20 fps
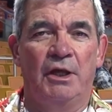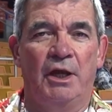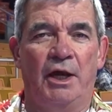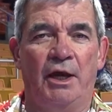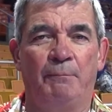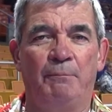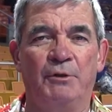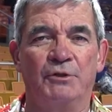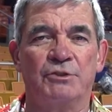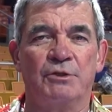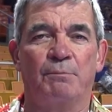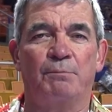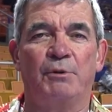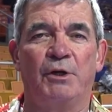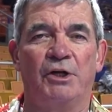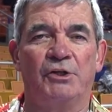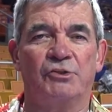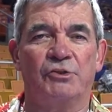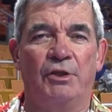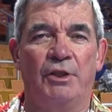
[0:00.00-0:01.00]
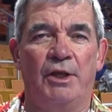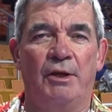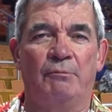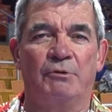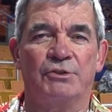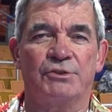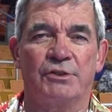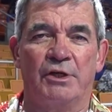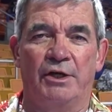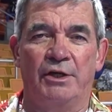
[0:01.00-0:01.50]
uh, put some pressure on
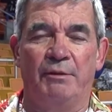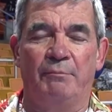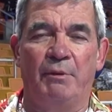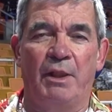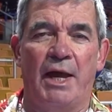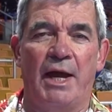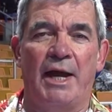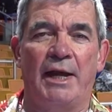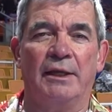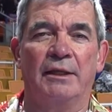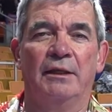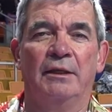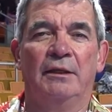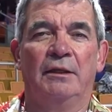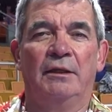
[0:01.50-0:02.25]
them, we're starting to block.